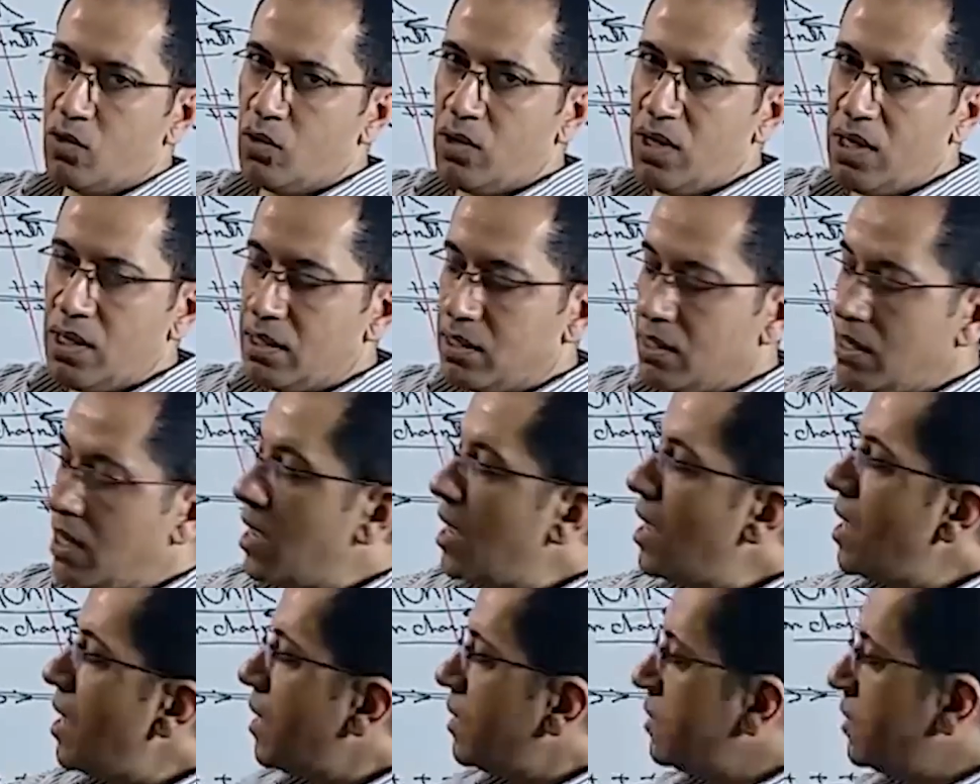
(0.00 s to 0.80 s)
it's
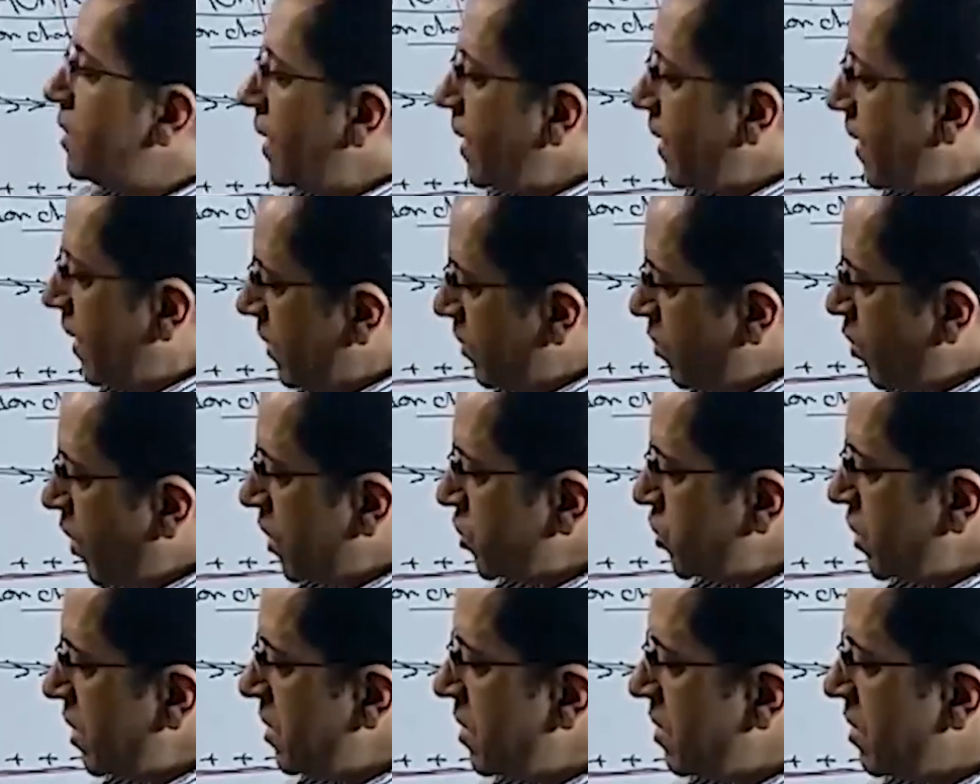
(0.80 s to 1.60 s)
sometimes called
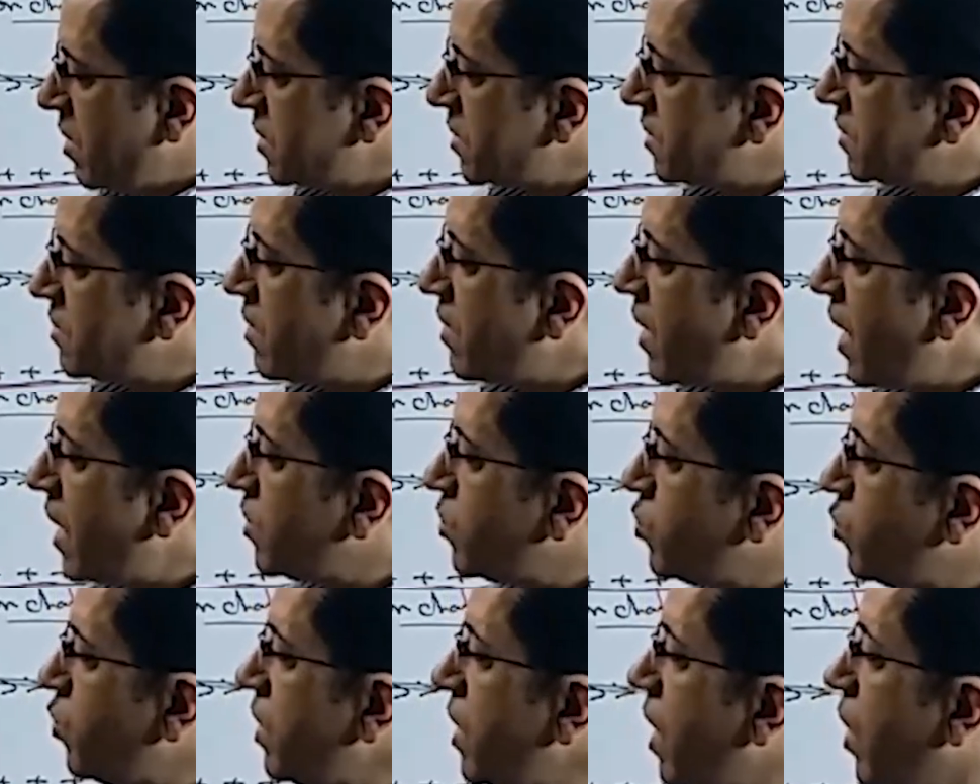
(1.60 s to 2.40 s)

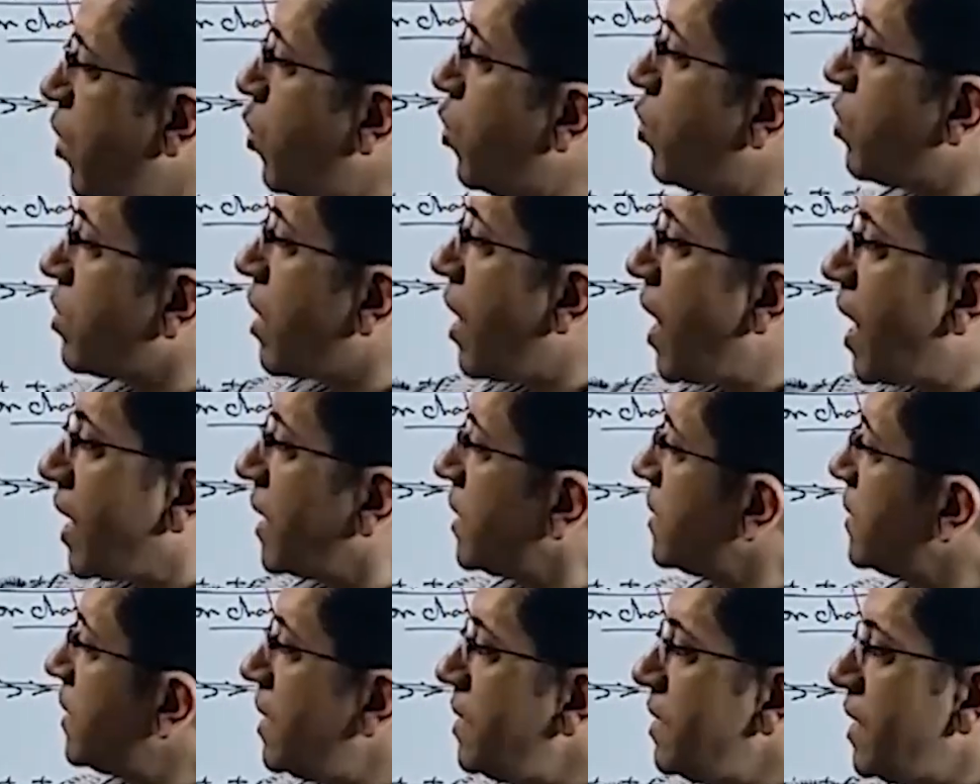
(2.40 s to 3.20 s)
biological
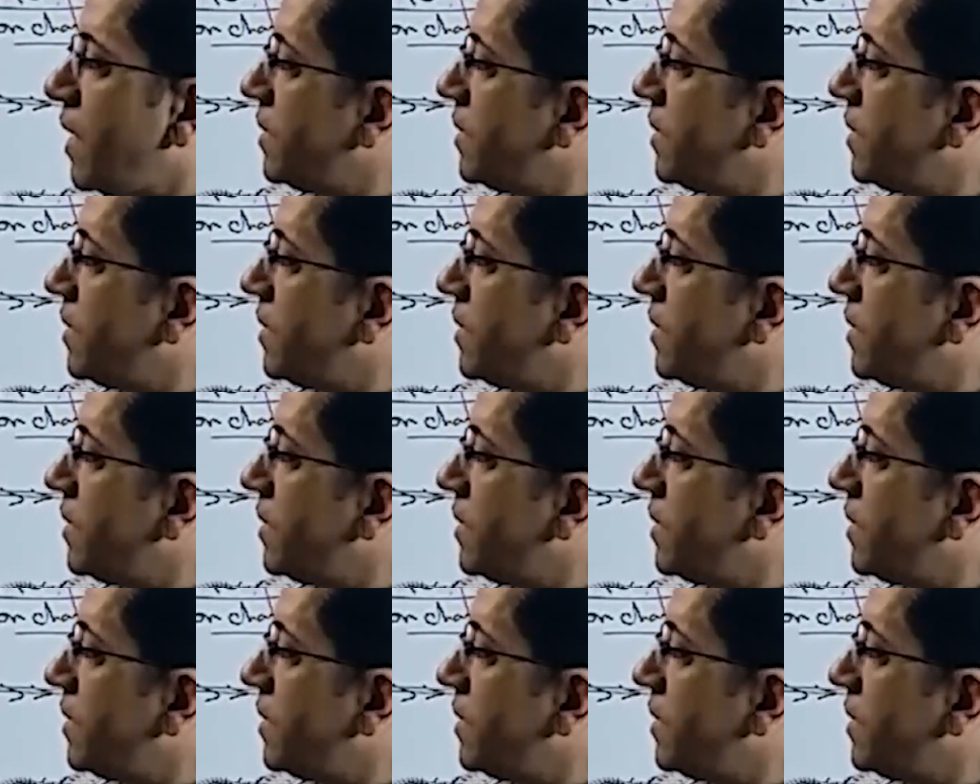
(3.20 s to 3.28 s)
scavenger,